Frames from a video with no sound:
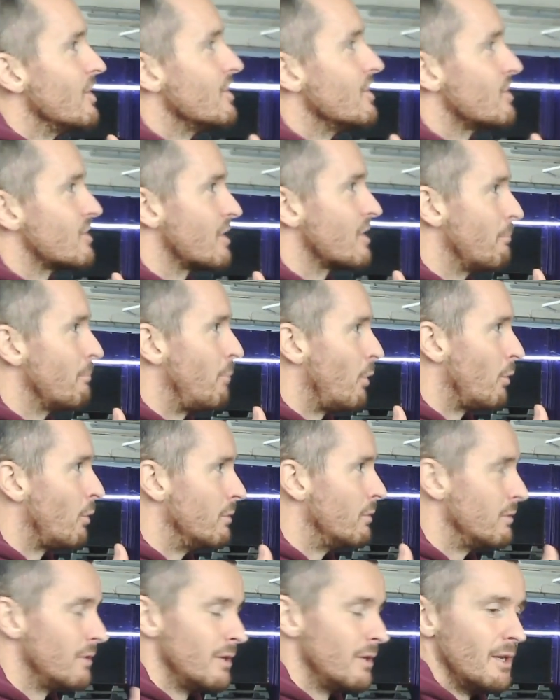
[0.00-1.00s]

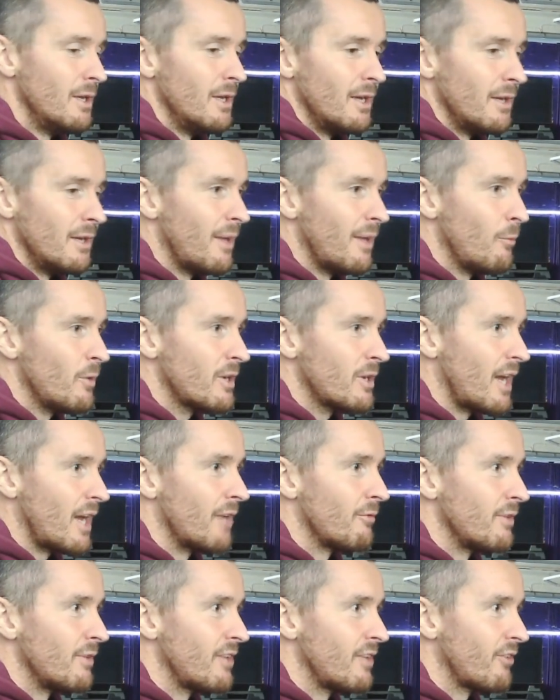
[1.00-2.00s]
Simple. Then we
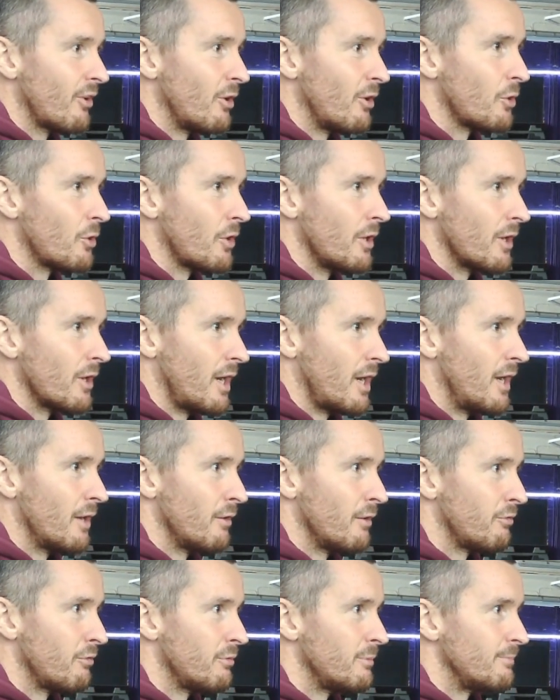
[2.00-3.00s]
kind of need to look at kind
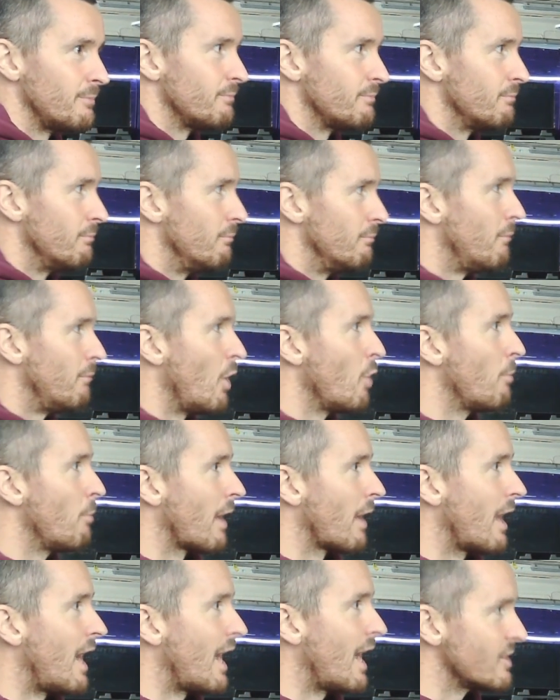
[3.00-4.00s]
of
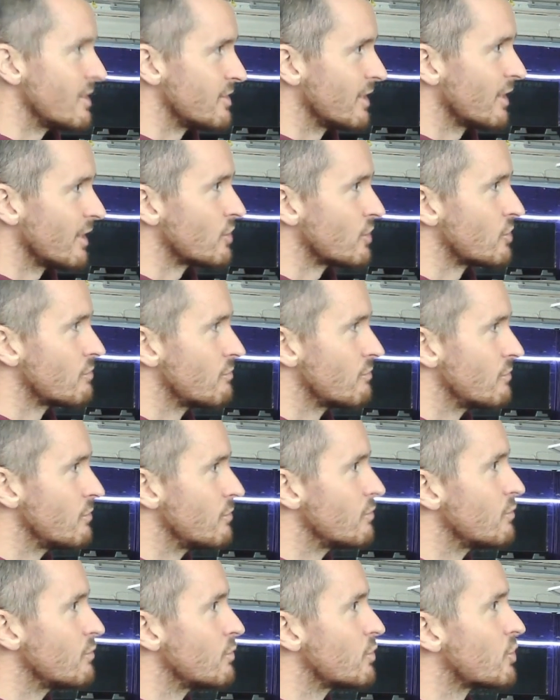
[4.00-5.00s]
mobilizing and
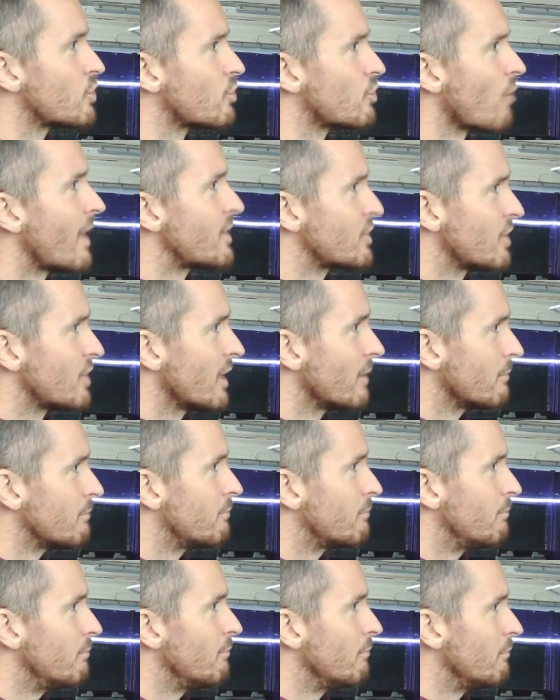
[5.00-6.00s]

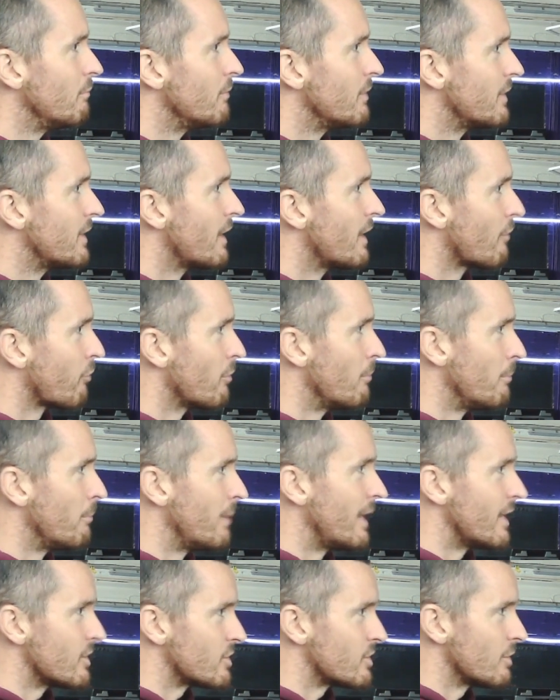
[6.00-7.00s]
stretching different
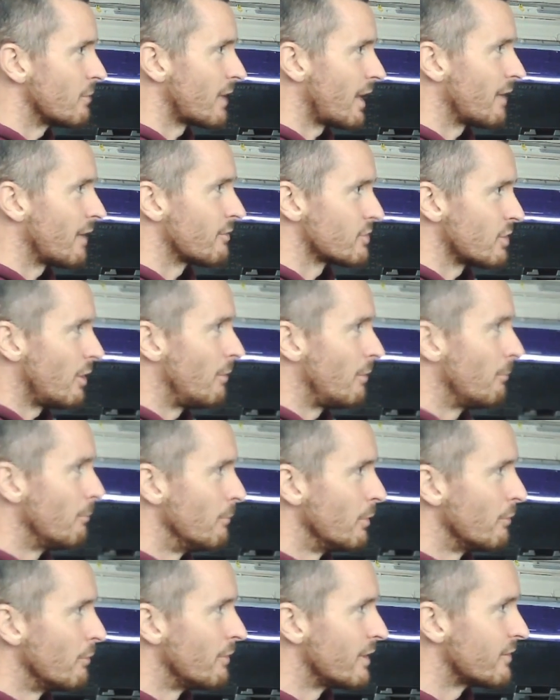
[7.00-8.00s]
bits. So we kind of start
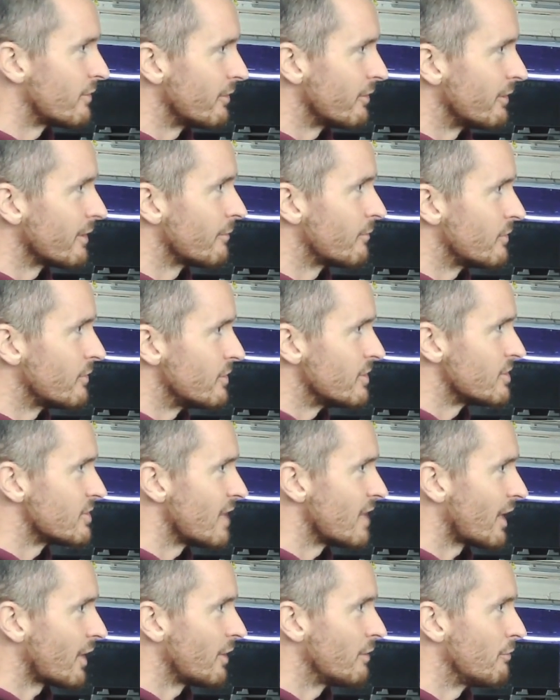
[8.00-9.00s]
moving into the
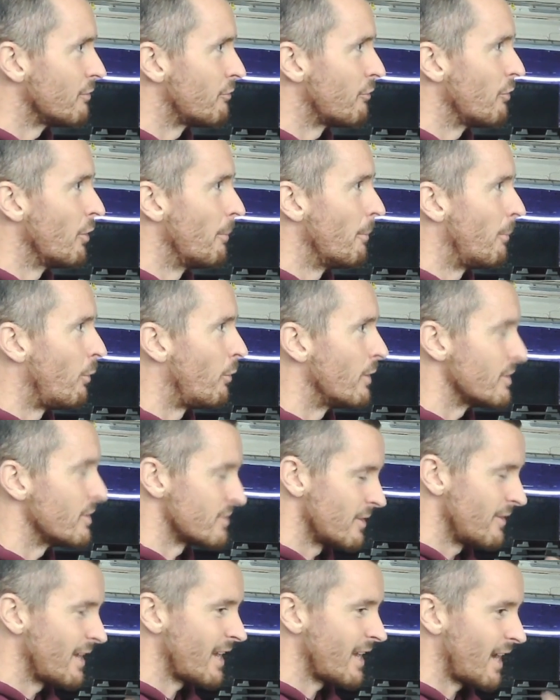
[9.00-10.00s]
second and third
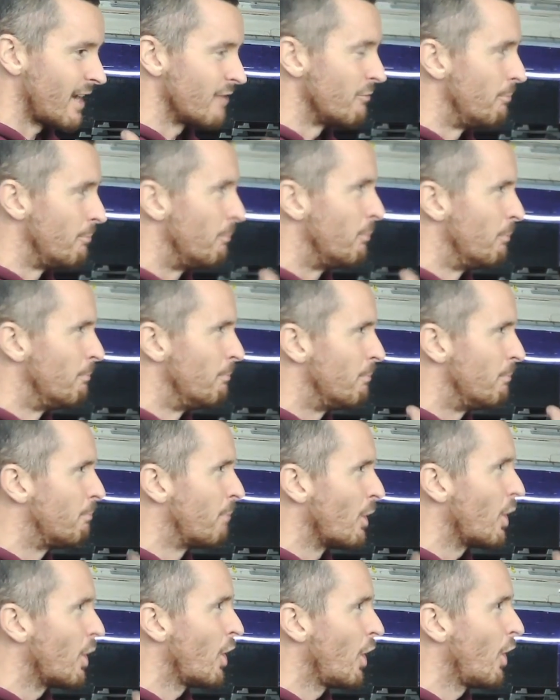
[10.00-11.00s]
points, and they kind of
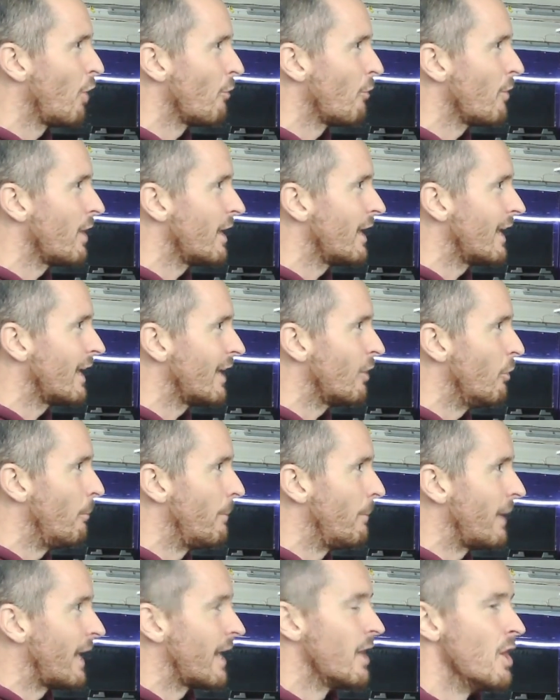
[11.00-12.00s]
blur in a little
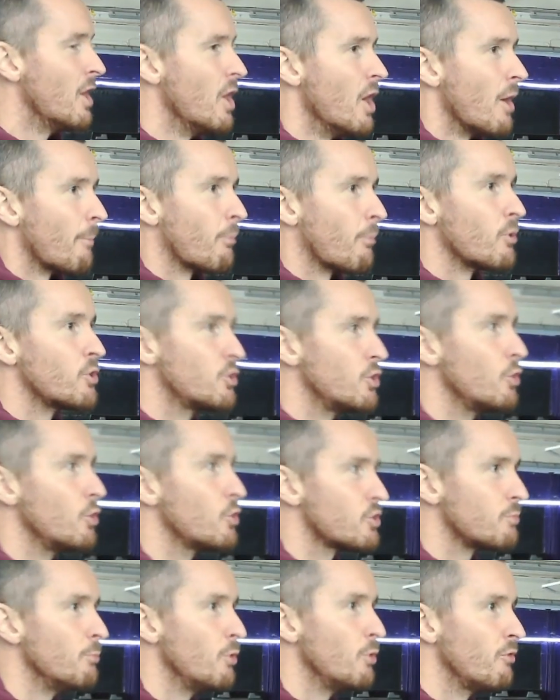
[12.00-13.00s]
bit,
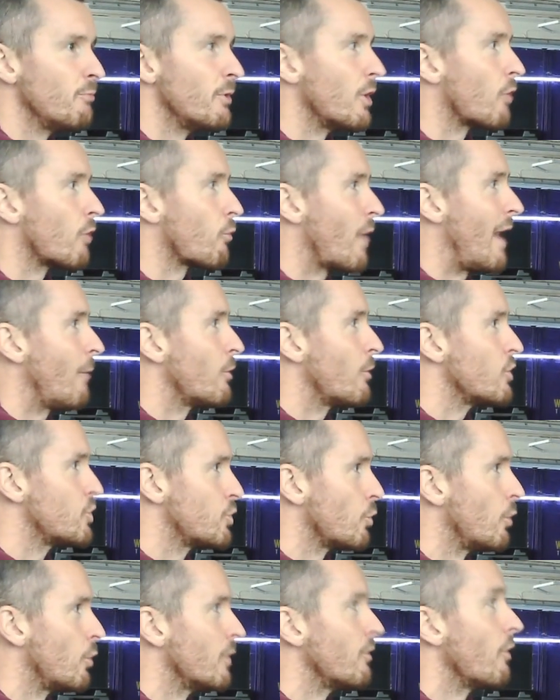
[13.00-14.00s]
produce movement around the
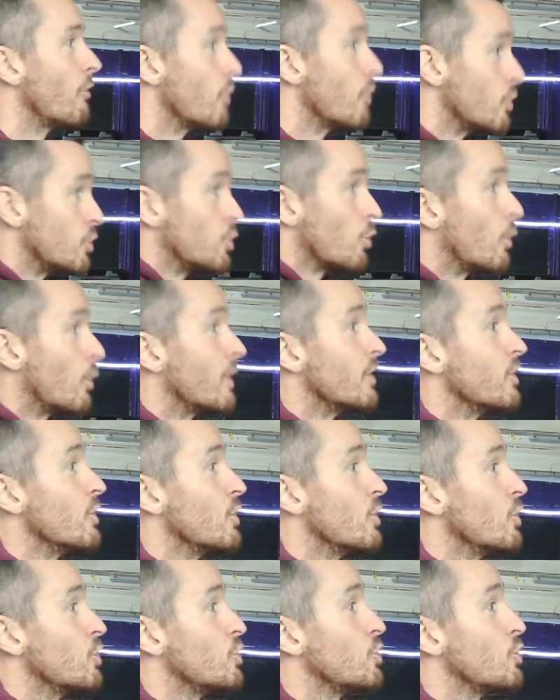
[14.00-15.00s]
joint that the joint
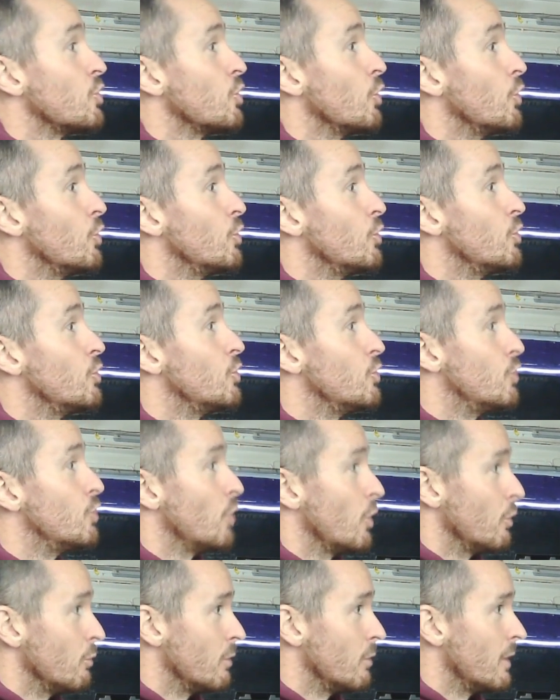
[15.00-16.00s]
should
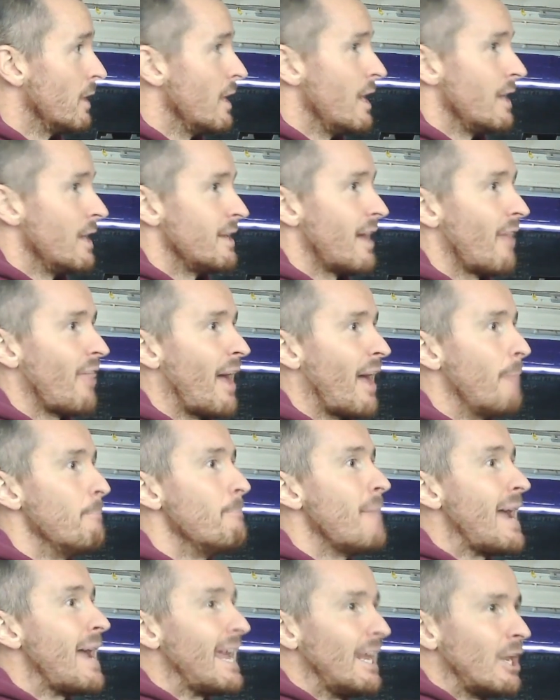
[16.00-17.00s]
do. Yes. Now that
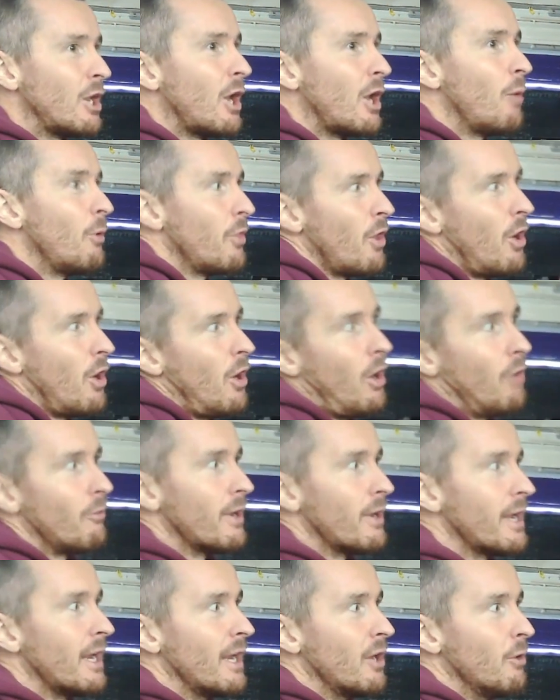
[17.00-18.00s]
may lower the heart
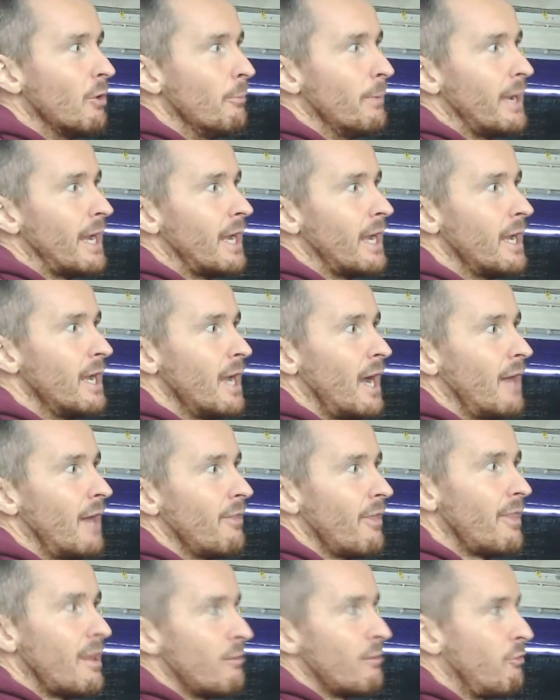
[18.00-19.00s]
rate a little bit, and
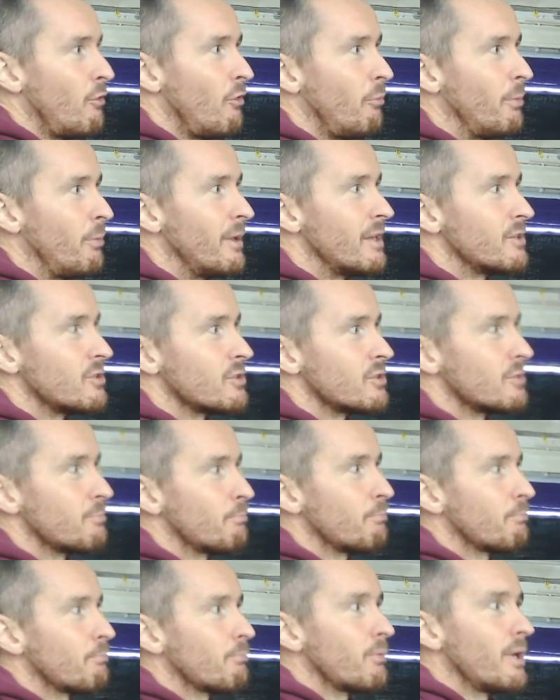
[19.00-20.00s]
then that fourth bit is just
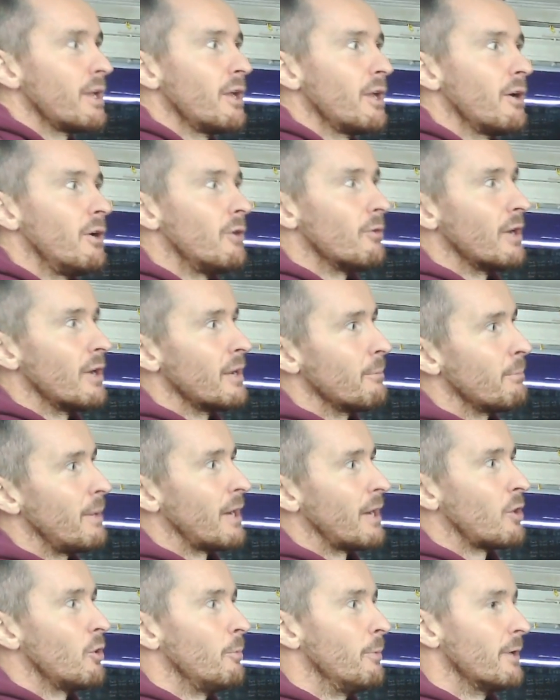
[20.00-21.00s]
bring your heart rate
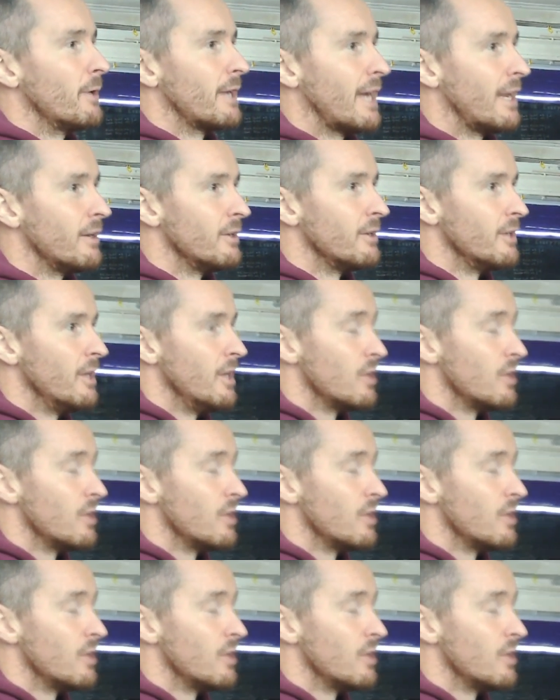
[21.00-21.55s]
back up again.